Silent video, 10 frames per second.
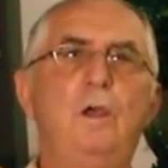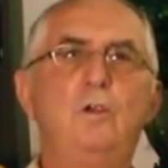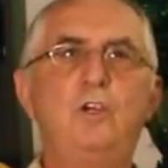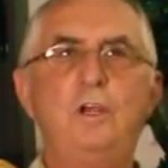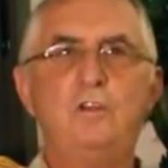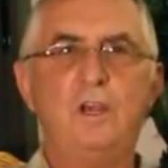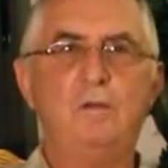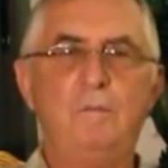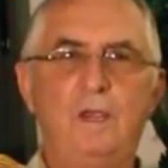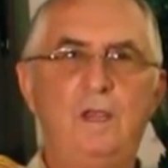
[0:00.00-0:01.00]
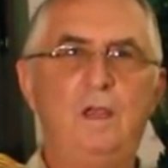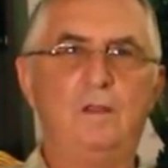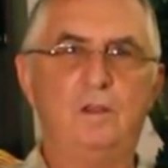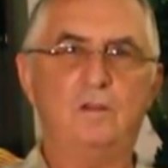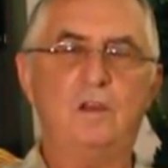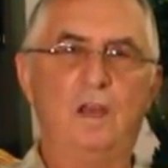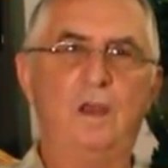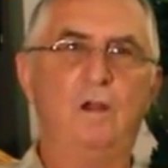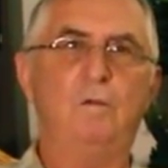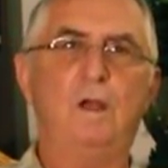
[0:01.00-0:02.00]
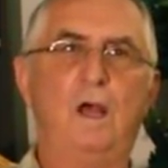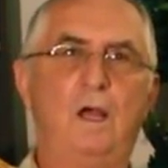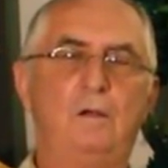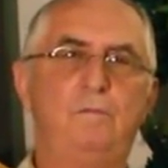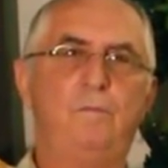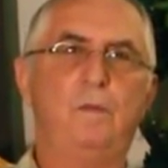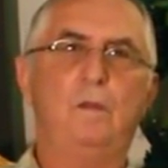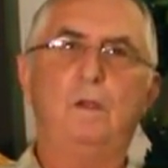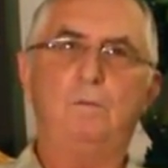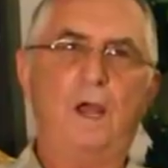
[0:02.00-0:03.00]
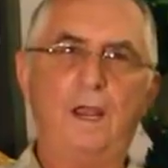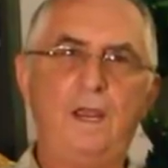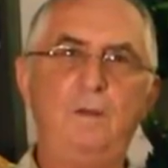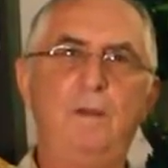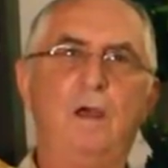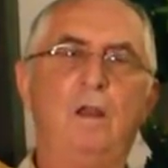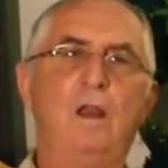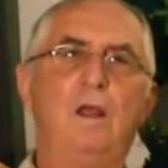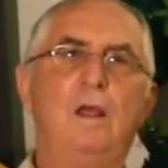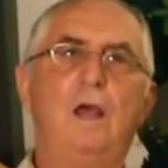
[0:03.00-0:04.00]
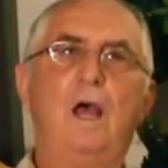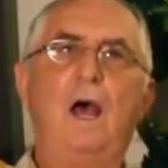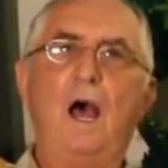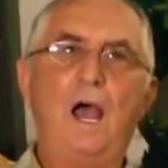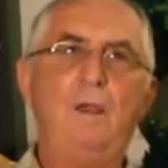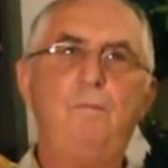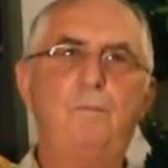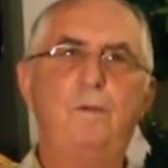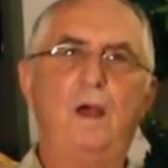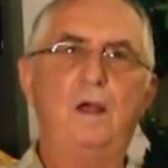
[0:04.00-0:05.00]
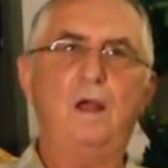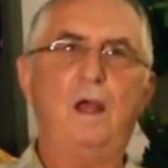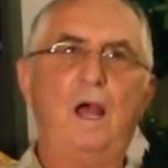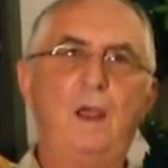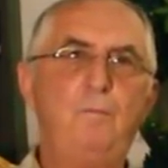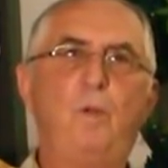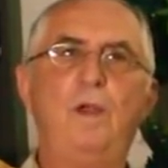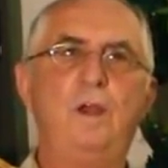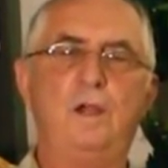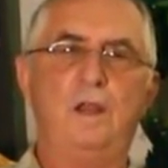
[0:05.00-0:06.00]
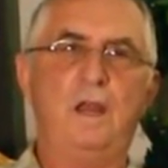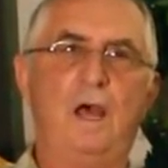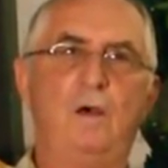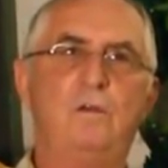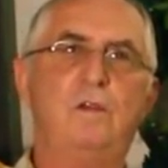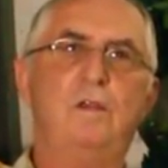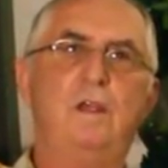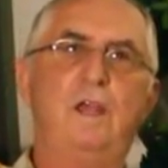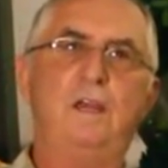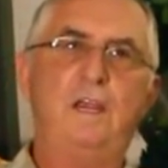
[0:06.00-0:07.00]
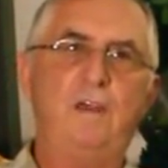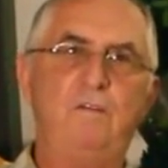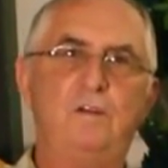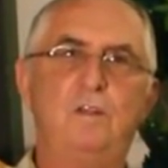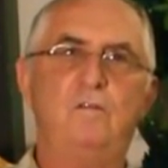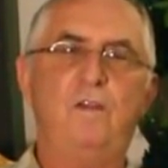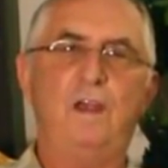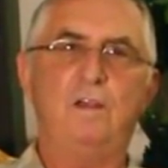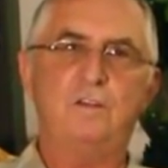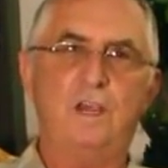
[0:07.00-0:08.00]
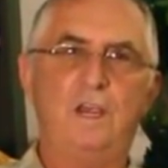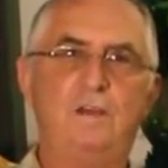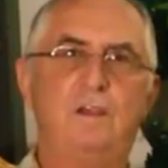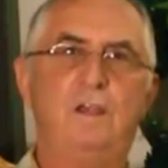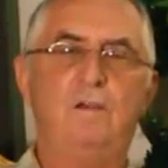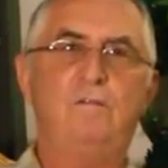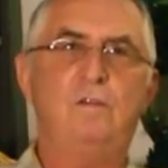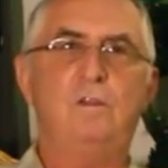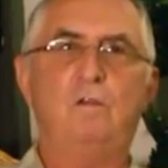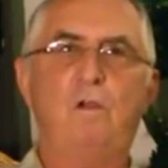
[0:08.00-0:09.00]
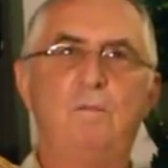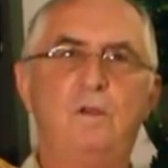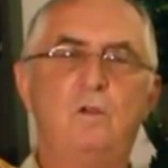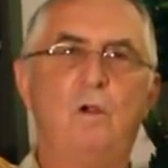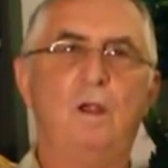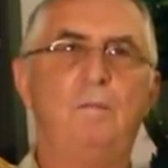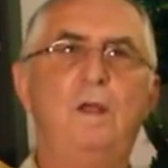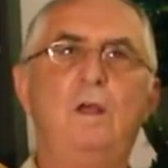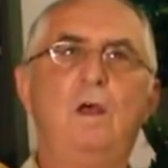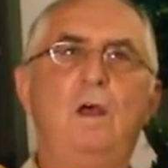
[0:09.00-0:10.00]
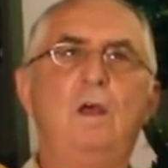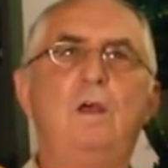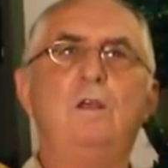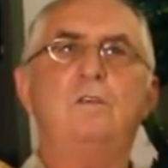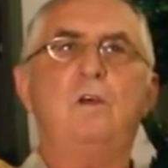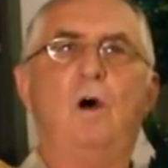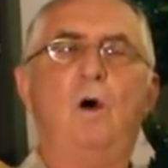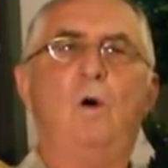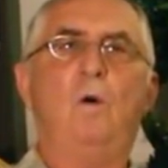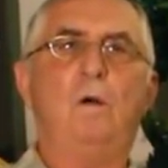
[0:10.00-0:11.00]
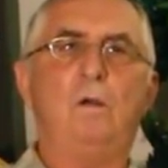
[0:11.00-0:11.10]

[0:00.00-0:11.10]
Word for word: she sent me this letter, uh, email. I, I printed it out and gave it to the fiance to give to the crematorium. So,